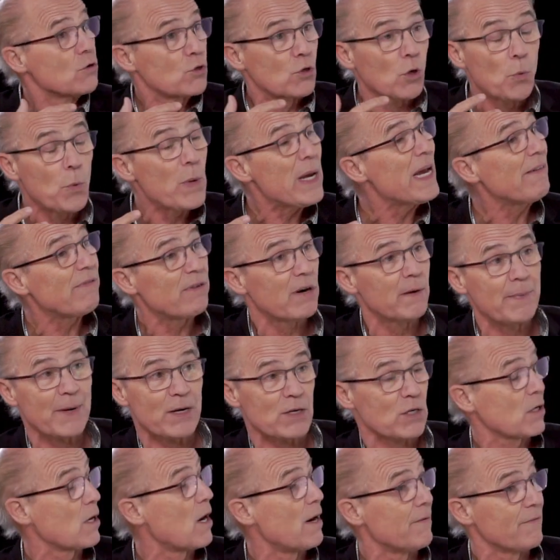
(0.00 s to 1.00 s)
So we have our
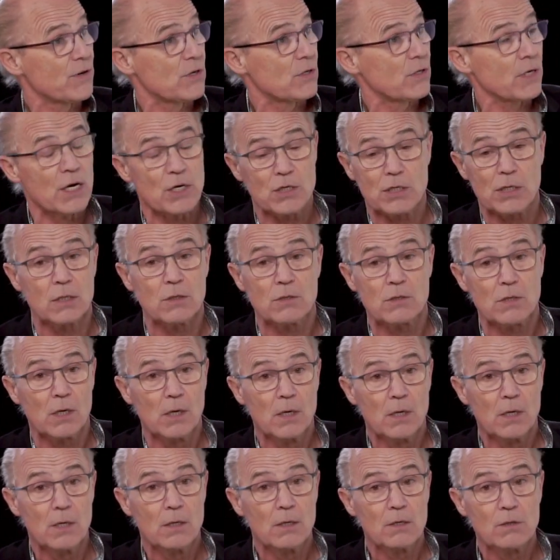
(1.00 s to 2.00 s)
best conversations
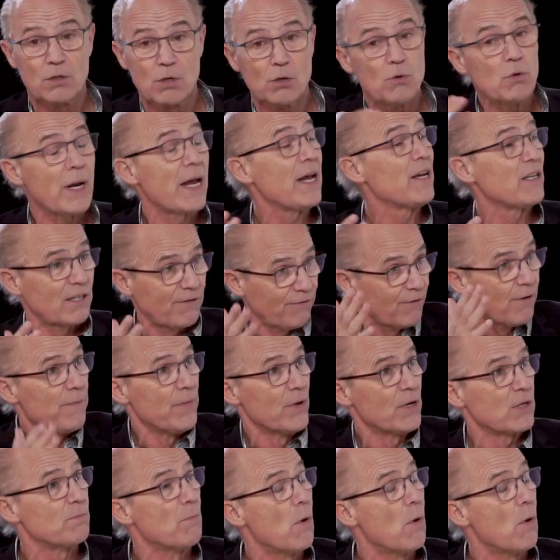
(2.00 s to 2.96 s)
2 days from this